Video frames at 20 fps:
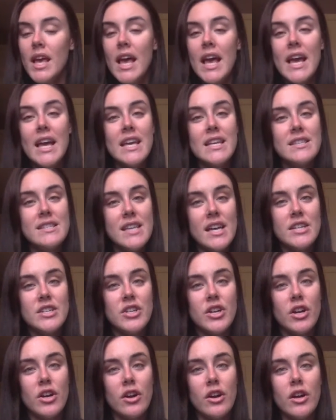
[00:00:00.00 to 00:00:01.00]
He said to
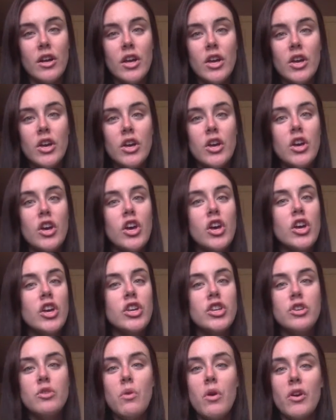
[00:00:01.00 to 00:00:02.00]
her,
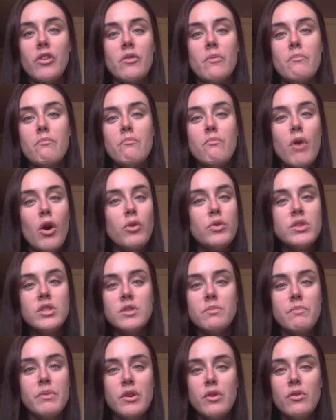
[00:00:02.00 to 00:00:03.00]
"You are the
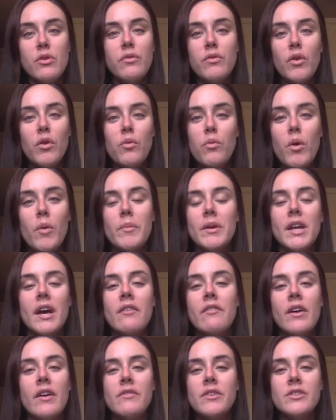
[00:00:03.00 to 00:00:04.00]
most beautiful woman
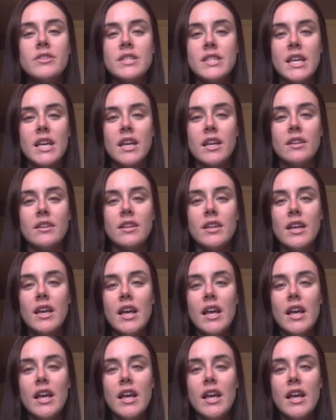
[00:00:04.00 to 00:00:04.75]
I've ever seen.